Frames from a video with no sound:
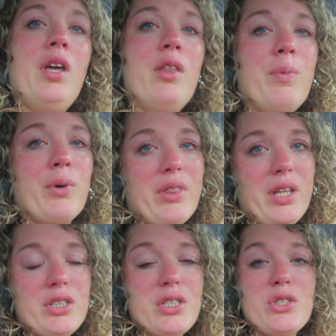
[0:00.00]
the poor
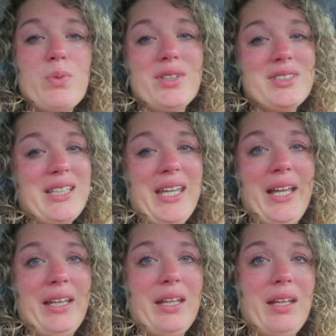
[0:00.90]
thing just wants
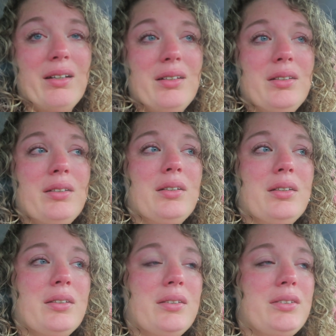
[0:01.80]
candy.
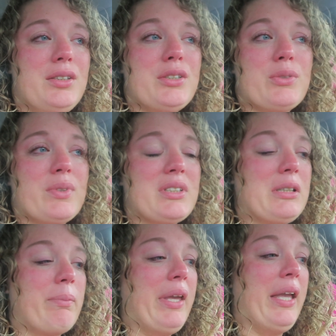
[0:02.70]
She just wants
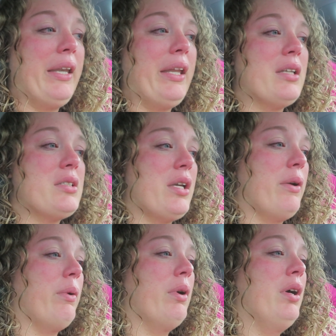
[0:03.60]
some candy.
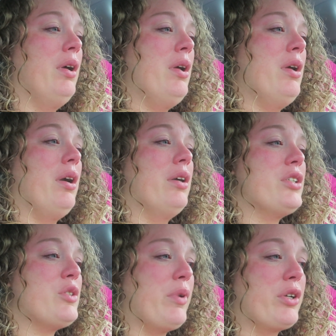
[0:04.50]
So I
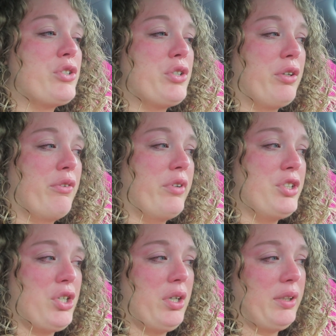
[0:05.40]
just bought her
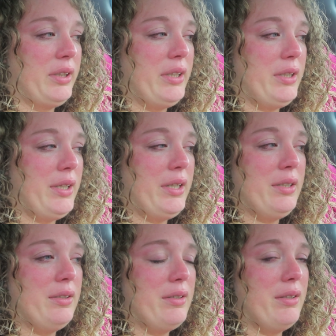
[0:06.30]
sugar-free chocolate
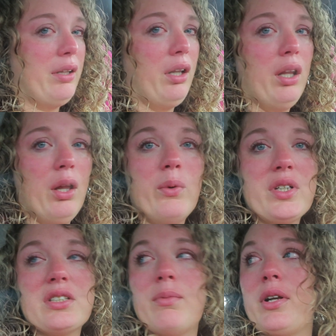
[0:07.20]
and the
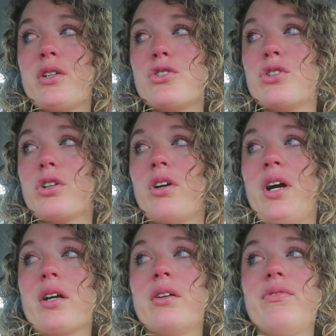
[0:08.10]
lowest amount of sugar
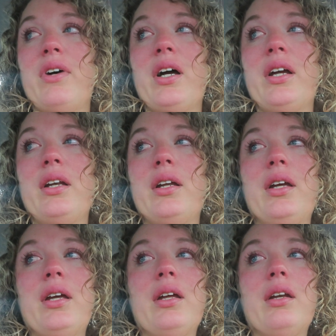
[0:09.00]
I could find
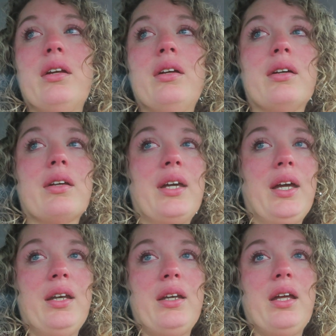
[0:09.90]
in
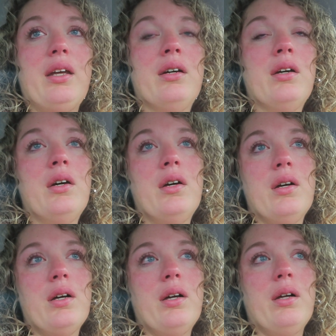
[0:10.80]
candy.
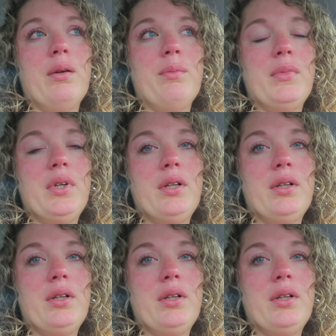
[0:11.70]
And